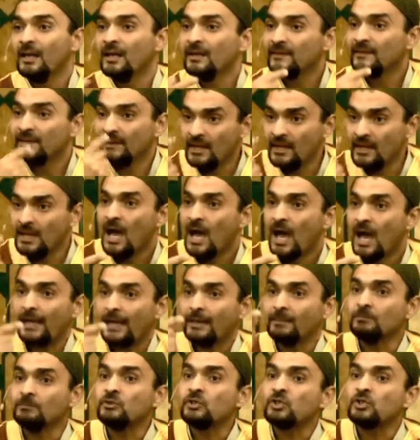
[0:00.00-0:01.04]
See,
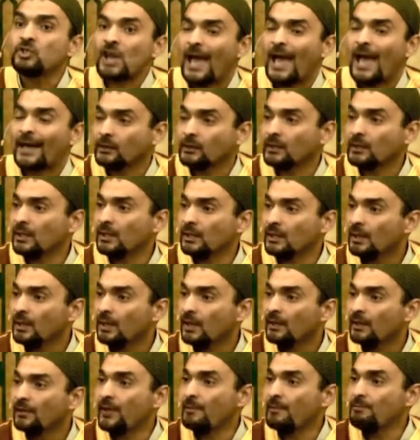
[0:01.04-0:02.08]
I'm shattering
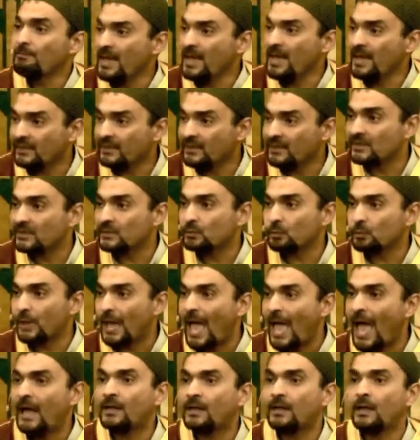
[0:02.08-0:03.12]
the myths we
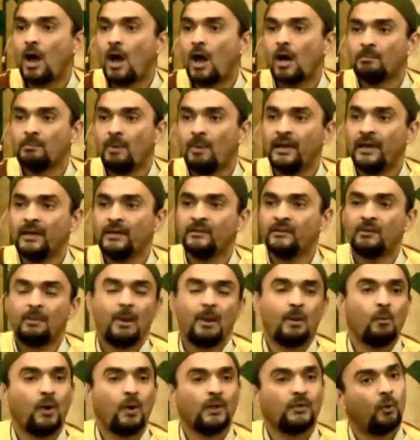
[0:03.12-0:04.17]
had in our minds
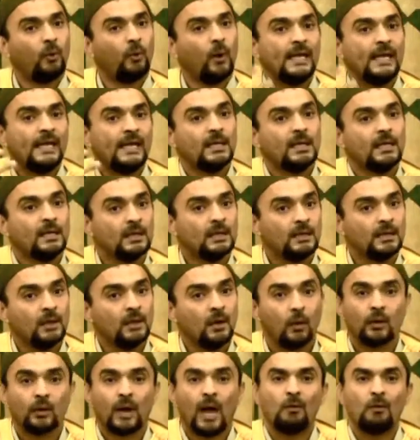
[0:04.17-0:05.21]
about what wali
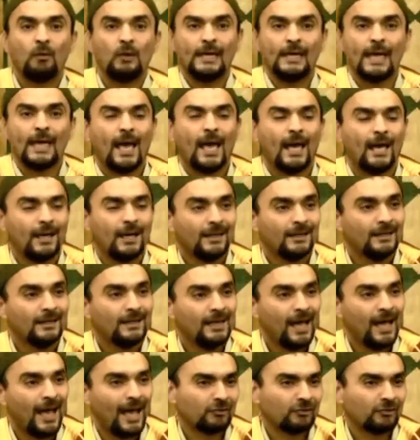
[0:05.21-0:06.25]
or awliya
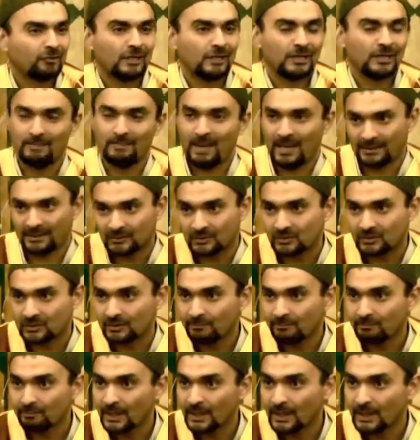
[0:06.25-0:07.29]
actually meant,
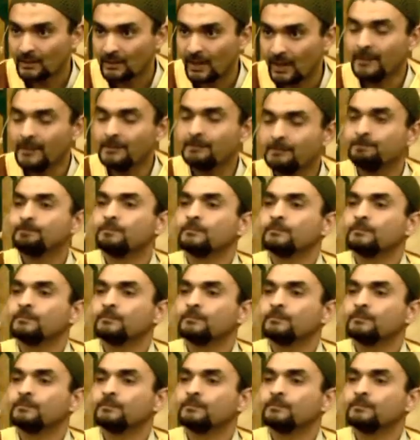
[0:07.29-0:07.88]
right?